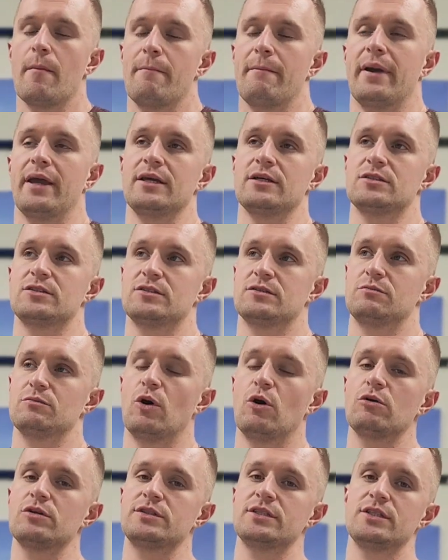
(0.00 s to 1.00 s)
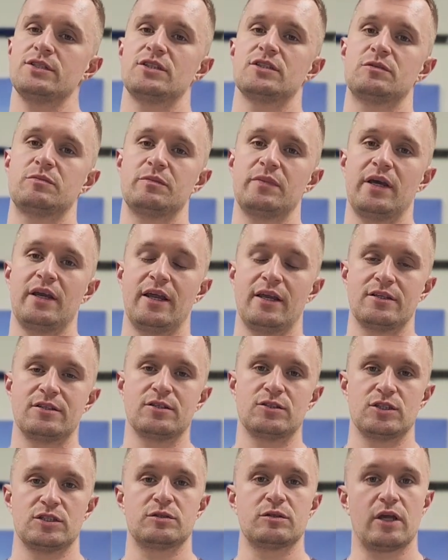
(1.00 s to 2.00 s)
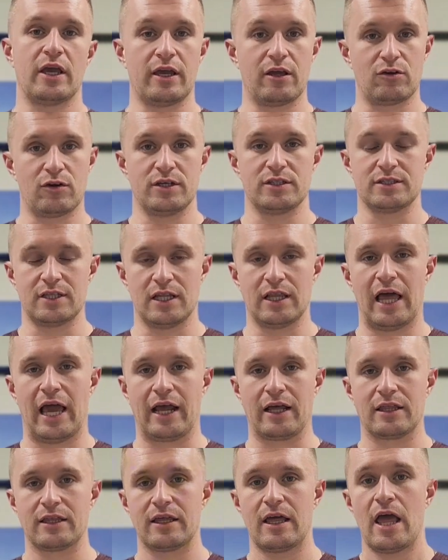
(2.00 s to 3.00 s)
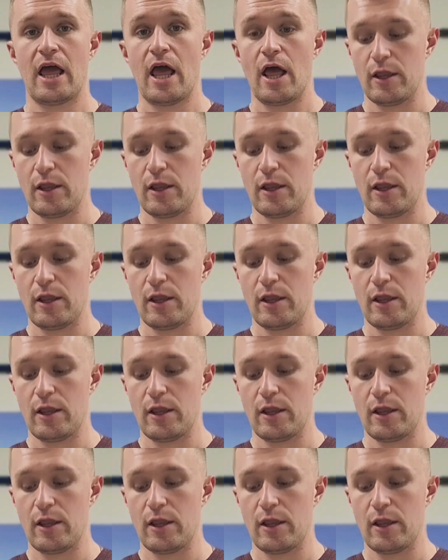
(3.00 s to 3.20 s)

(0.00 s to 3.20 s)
mostly just meaning to just increase the length.